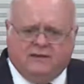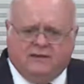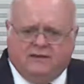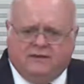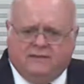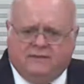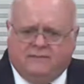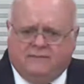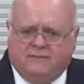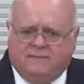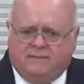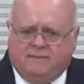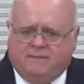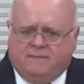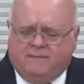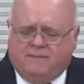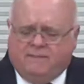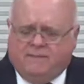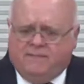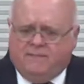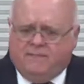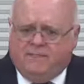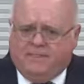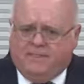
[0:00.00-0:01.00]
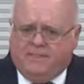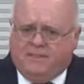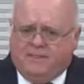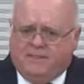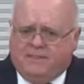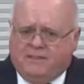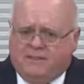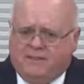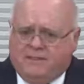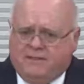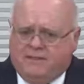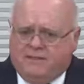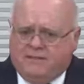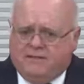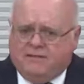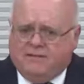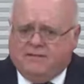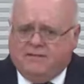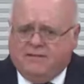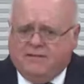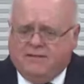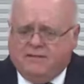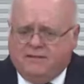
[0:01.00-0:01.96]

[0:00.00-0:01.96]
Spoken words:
Nobody speaks.